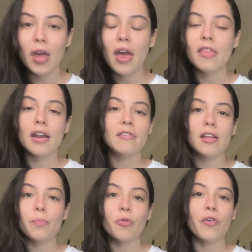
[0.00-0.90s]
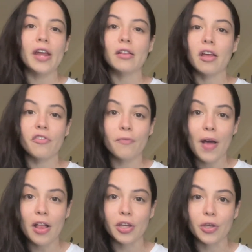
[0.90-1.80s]
that is going to provide a lot of
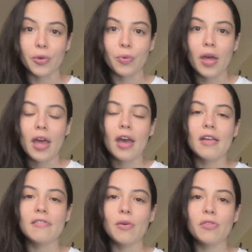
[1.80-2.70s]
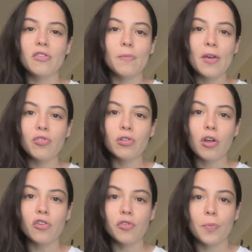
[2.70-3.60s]
value. And so with the special
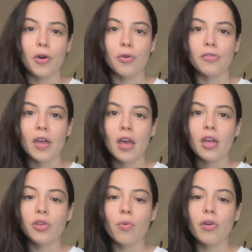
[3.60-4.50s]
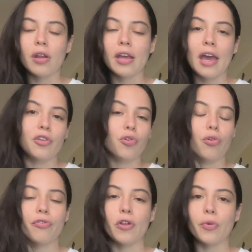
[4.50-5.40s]
launch post, you are going to get
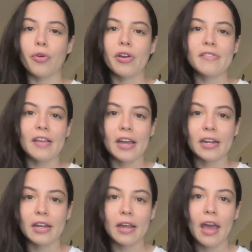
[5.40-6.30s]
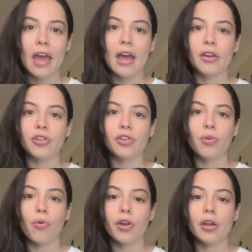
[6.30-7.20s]
your follower excited, and
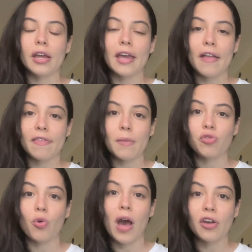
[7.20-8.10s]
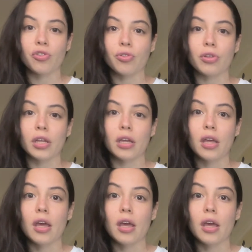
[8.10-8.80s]
you are going to get them to actually